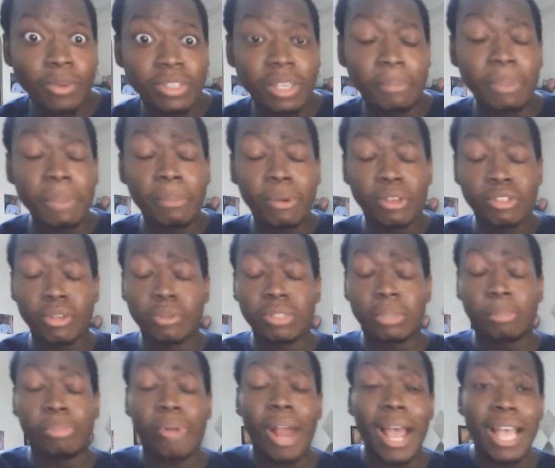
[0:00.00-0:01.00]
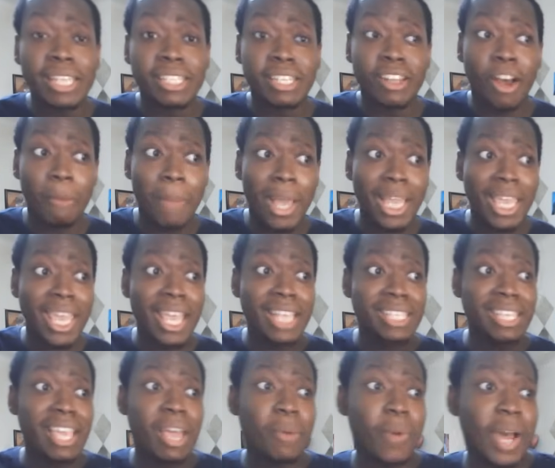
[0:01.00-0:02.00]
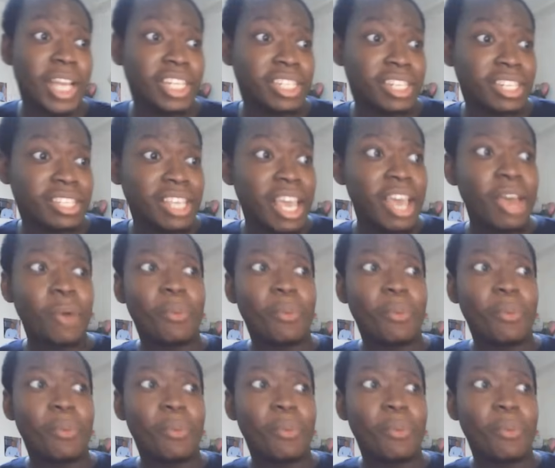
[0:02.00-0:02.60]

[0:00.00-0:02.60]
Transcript: some people are so surprised and oh my kids can't watch this.